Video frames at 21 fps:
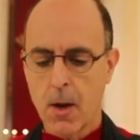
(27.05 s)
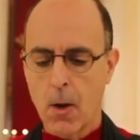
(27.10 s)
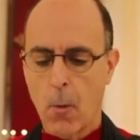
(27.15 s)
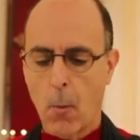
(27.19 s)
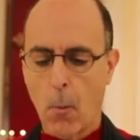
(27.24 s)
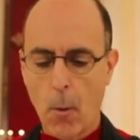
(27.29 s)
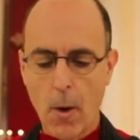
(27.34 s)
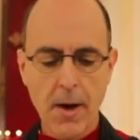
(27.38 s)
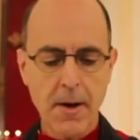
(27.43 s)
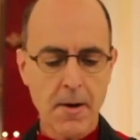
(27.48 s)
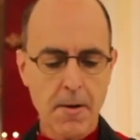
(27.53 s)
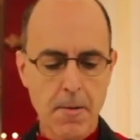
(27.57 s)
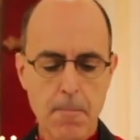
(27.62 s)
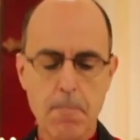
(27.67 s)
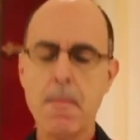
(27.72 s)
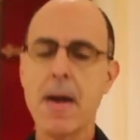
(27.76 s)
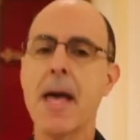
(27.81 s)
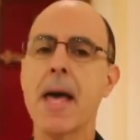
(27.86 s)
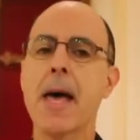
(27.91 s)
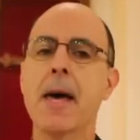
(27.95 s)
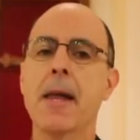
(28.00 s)
What
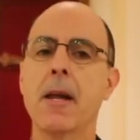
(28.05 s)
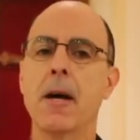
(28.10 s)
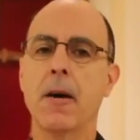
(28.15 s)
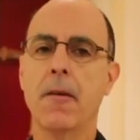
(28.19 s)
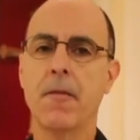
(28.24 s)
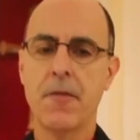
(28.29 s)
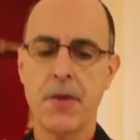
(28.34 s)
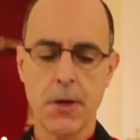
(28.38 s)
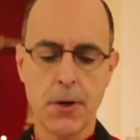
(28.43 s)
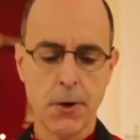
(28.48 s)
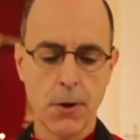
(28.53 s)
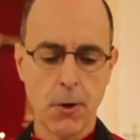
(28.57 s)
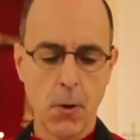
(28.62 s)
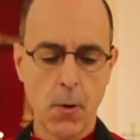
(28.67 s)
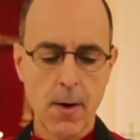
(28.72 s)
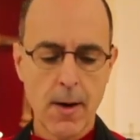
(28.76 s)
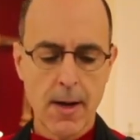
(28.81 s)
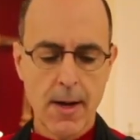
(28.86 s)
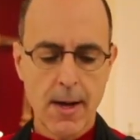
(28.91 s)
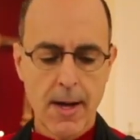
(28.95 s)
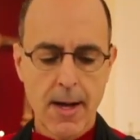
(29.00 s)
man of you,
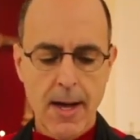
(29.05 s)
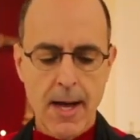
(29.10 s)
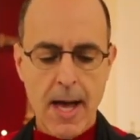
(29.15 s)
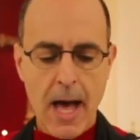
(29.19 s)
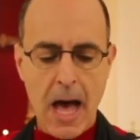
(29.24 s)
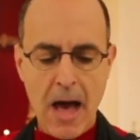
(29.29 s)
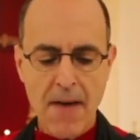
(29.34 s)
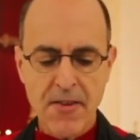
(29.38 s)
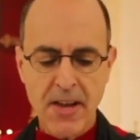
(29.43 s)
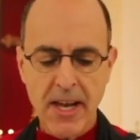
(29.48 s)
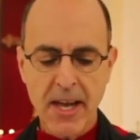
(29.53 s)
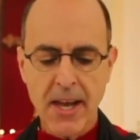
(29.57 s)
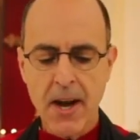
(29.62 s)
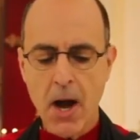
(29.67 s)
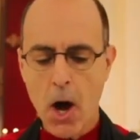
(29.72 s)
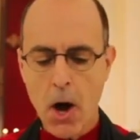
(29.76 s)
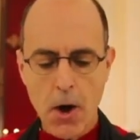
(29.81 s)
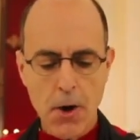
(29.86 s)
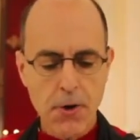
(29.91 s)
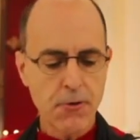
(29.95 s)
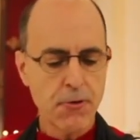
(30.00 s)
having
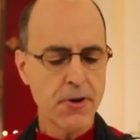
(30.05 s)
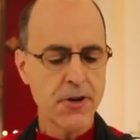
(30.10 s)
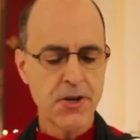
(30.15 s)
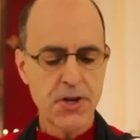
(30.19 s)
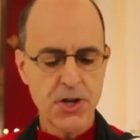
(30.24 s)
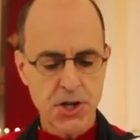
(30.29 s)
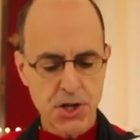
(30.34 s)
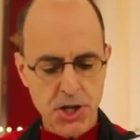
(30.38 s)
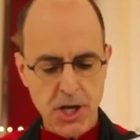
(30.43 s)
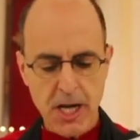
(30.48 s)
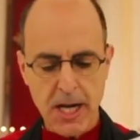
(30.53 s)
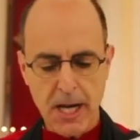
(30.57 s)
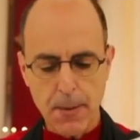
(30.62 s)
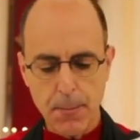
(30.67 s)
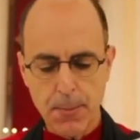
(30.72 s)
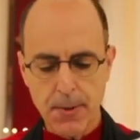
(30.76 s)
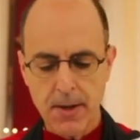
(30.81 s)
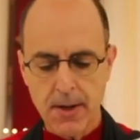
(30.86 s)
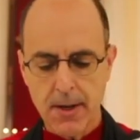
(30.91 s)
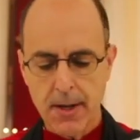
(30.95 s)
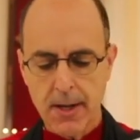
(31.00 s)
100
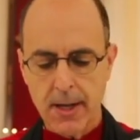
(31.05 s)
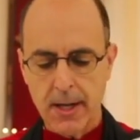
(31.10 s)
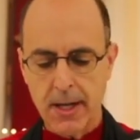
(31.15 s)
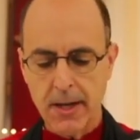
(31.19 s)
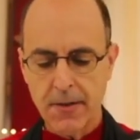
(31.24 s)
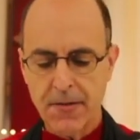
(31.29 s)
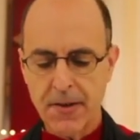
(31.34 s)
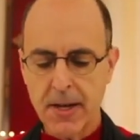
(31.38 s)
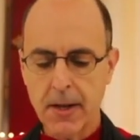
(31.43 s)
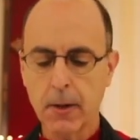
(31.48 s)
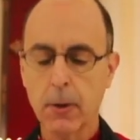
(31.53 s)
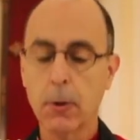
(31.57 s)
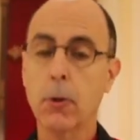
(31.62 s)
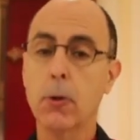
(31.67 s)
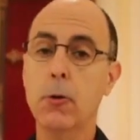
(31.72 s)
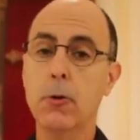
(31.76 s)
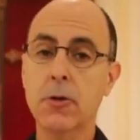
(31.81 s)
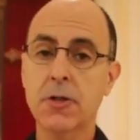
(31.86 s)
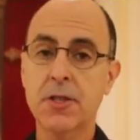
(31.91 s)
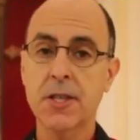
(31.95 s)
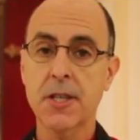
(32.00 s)
sheep, if he
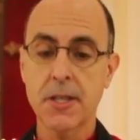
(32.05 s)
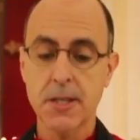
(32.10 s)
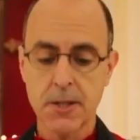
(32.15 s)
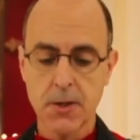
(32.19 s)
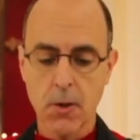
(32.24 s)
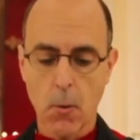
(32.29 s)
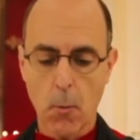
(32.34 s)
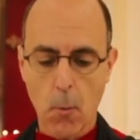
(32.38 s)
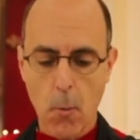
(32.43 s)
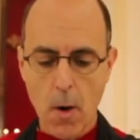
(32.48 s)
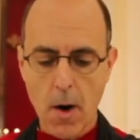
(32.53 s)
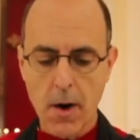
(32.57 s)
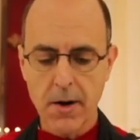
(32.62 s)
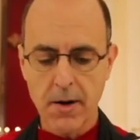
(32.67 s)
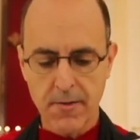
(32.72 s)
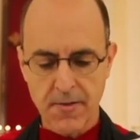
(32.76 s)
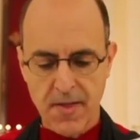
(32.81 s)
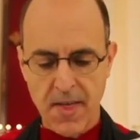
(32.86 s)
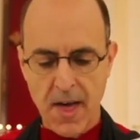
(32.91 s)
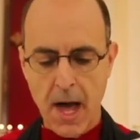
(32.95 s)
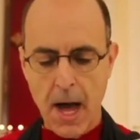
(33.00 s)
loses one
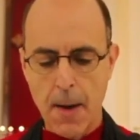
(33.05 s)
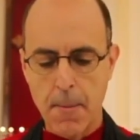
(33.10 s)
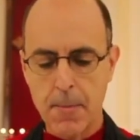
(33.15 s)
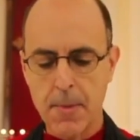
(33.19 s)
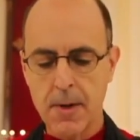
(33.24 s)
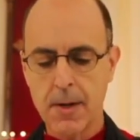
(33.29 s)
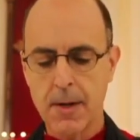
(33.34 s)
of them,